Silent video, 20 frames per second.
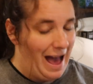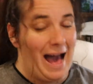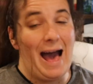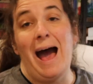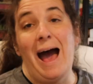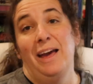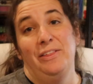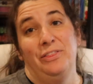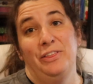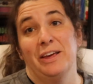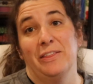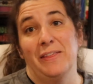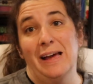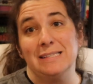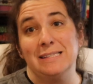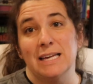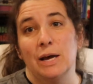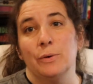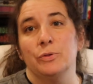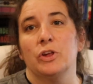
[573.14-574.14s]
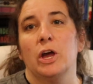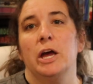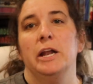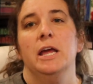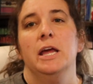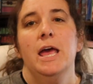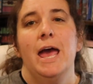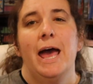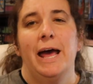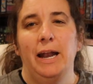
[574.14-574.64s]
I think that sounds good.
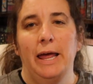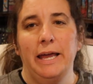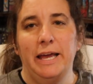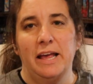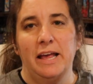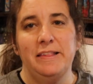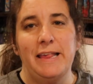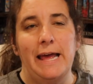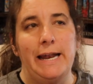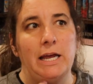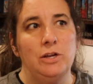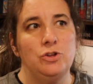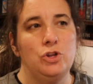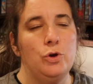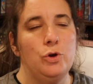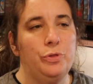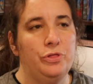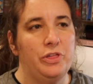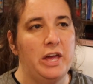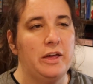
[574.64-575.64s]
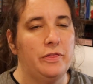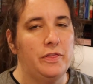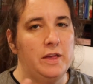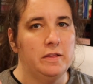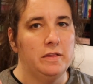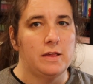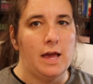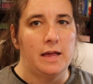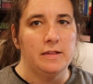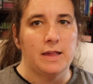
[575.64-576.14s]
And like I said, I do think
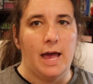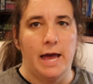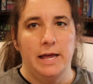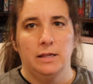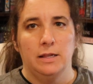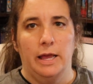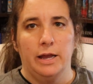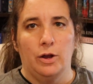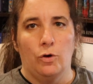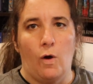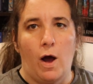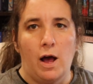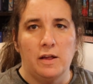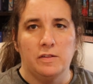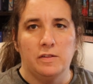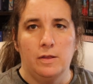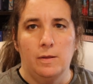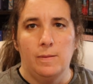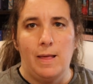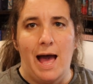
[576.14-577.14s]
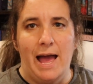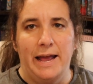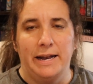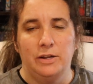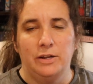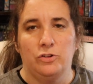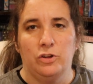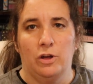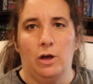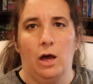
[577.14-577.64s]
this does kind of like cross the line
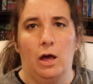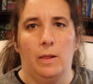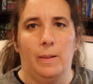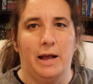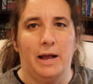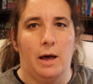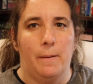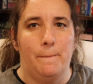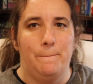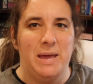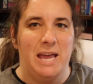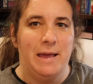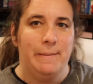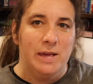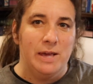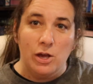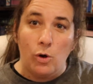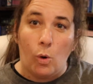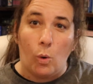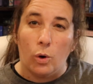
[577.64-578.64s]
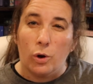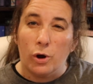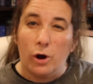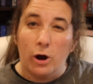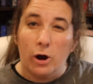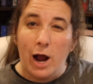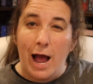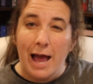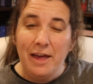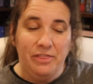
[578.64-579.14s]
into like a baby
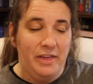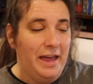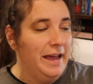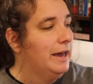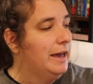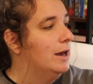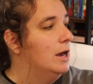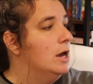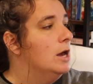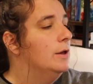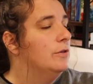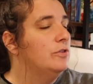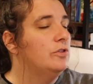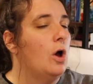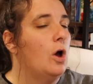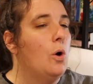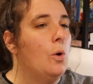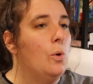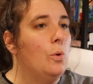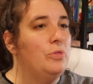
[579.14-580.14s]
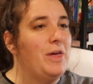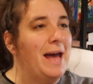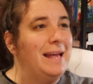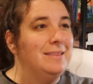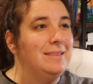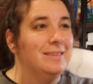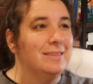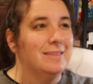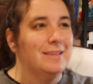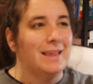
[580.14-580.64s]
horror, I think. So
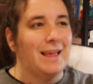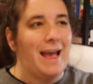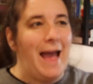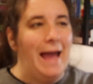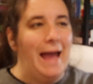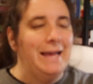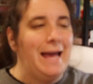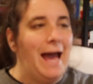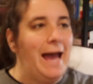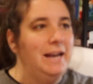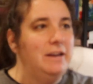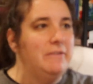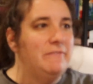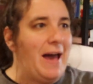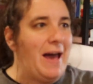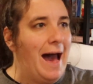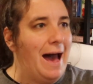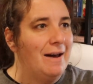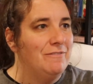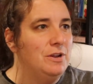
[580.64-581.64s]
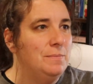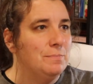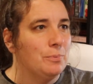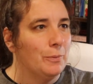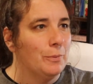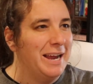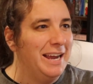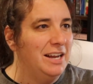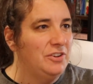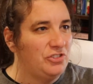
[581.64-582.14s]
that's, I kind of haven't
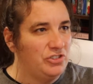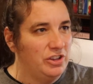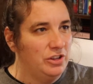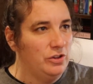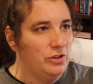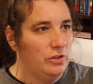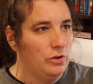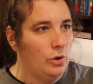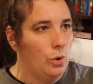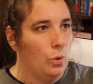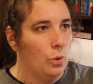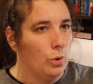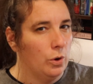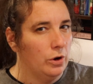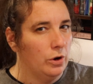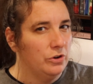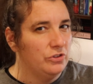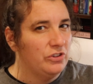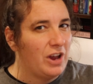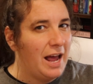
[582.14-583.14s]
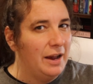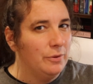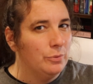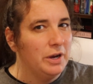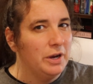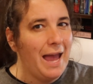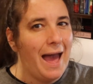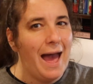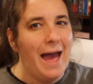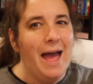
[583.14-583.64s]
branched into the horror
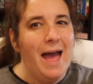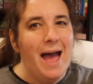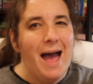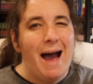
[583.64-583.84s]
genre yet.